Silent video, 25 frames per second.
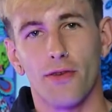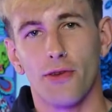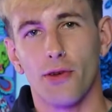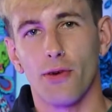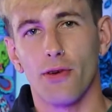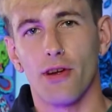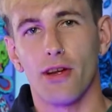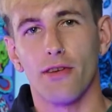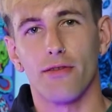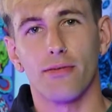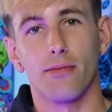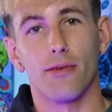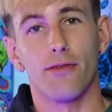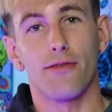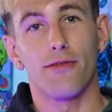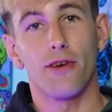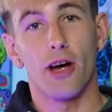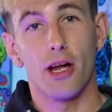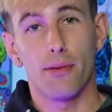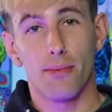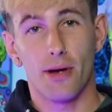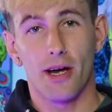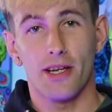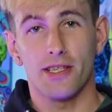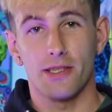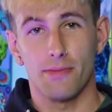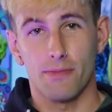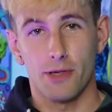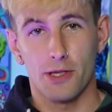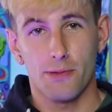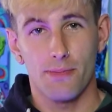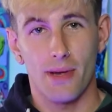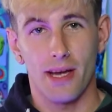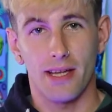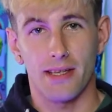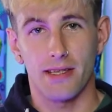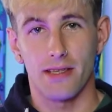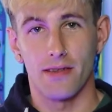doing it from a third person
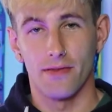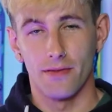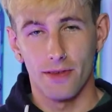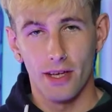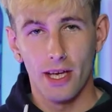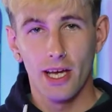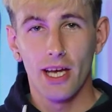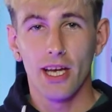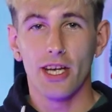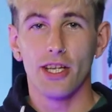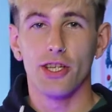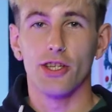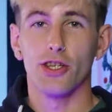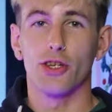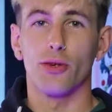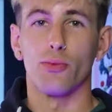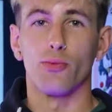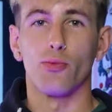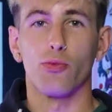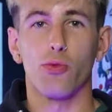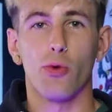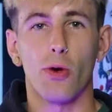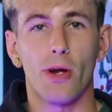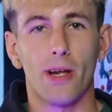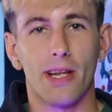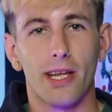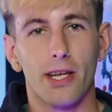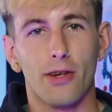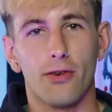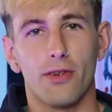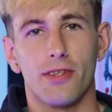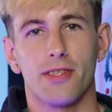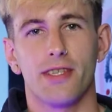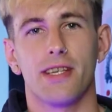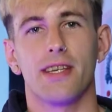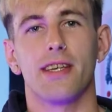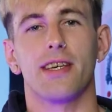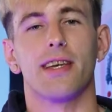perspective, you can really
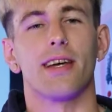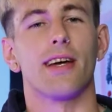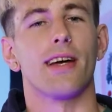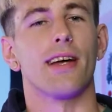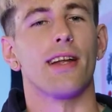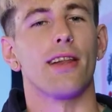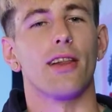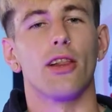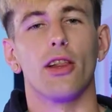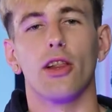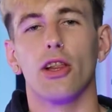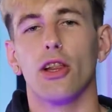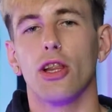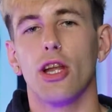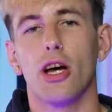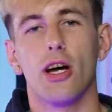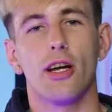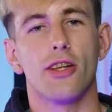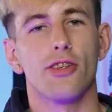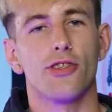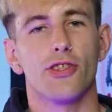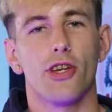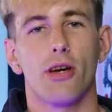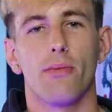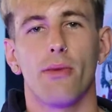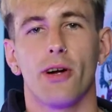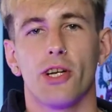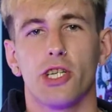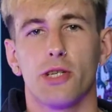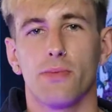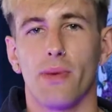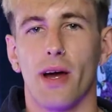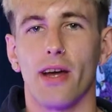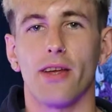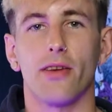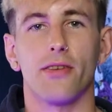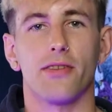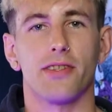critique it and learn so much
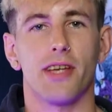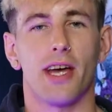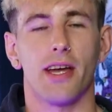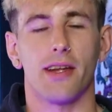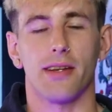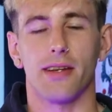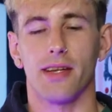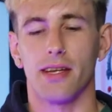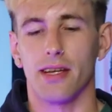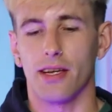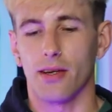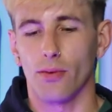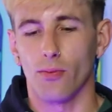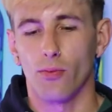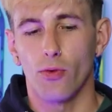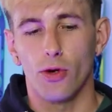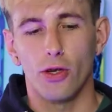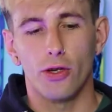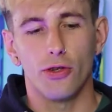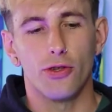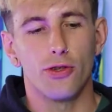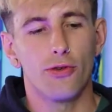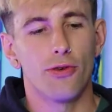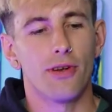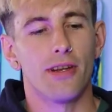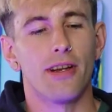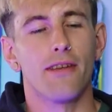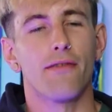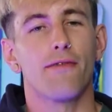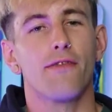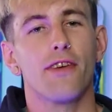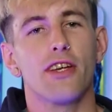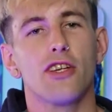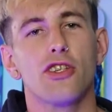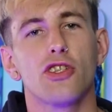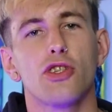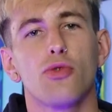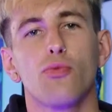about your technique and what you're doing and
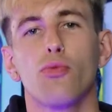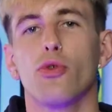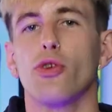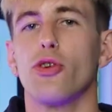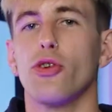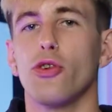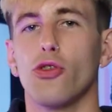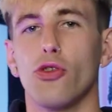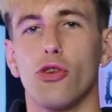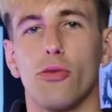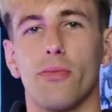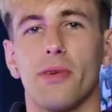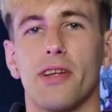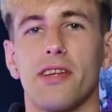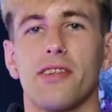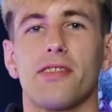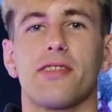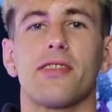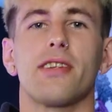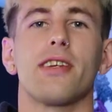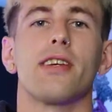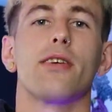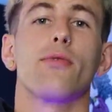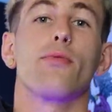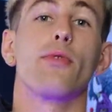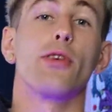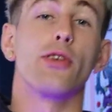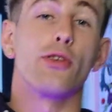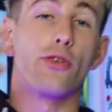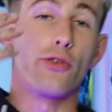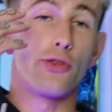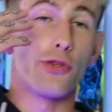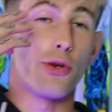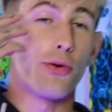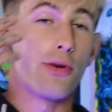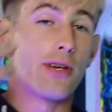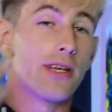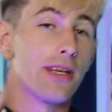things you wouldn't normally see when you're
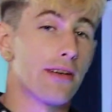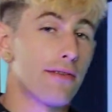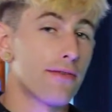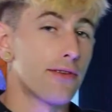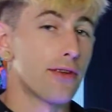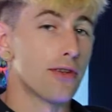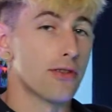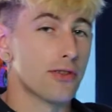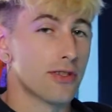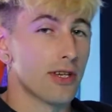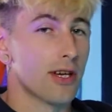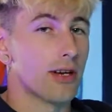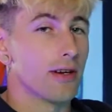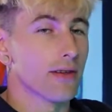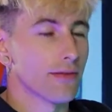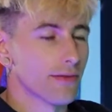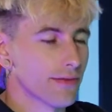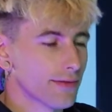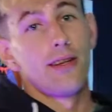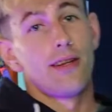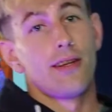doing it for yourself.